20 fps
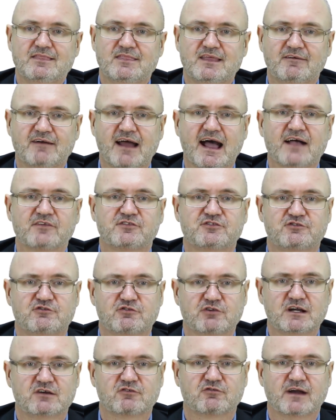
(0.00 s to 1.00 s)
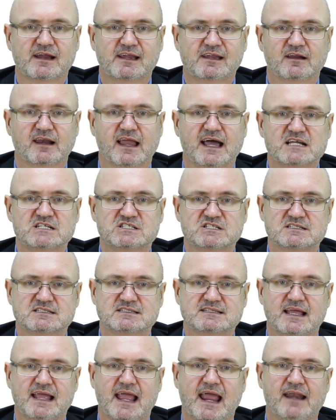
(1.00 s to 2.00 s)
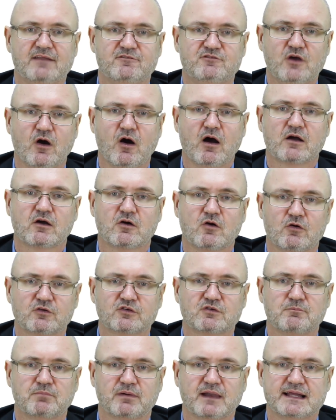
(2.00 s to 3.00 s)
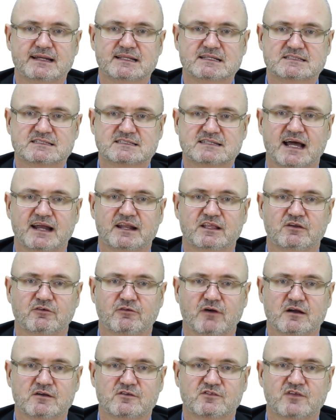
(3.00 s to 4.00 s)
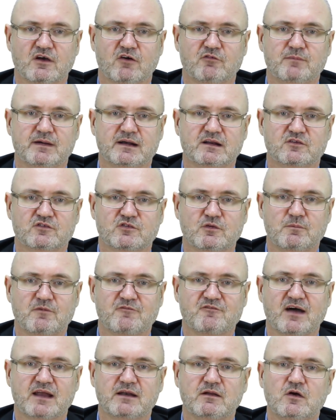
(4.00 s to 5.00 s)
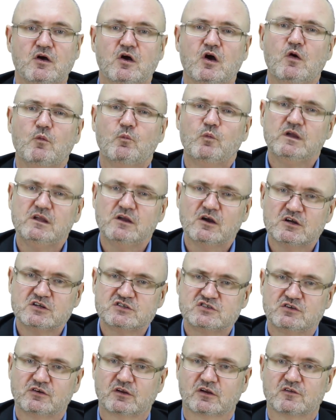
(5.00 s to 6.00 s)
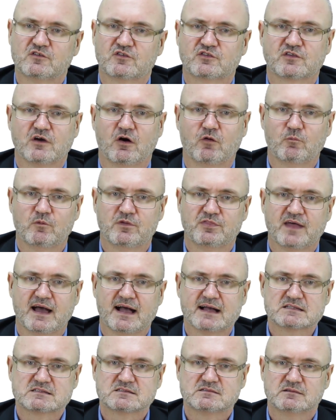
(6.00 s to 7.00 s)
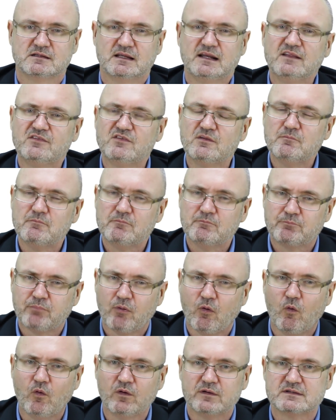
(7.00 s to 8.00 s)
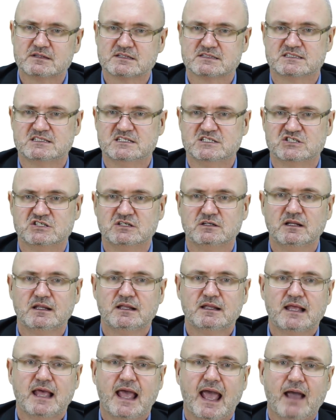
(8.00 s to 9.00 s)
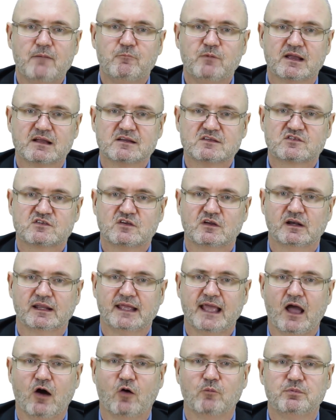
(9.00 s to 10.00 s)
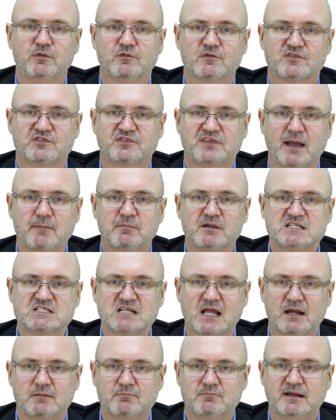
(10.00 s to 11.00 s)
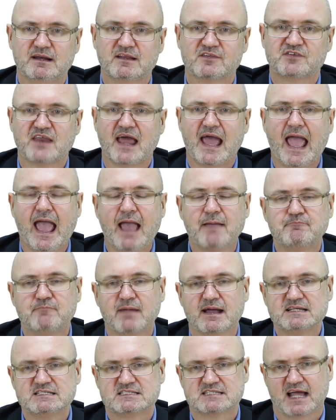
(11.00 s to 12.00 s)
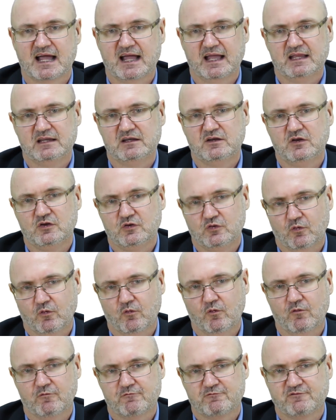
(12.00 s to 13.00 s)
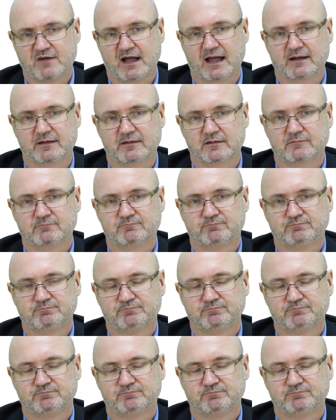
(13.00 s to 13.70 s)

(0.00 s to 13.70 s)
There are strict regulations, and if you are contemplating starting your own self-managed super fund, we urge you to consult with us. It is an important decision, and we can certainly help you establish, administer, and maintain your fund.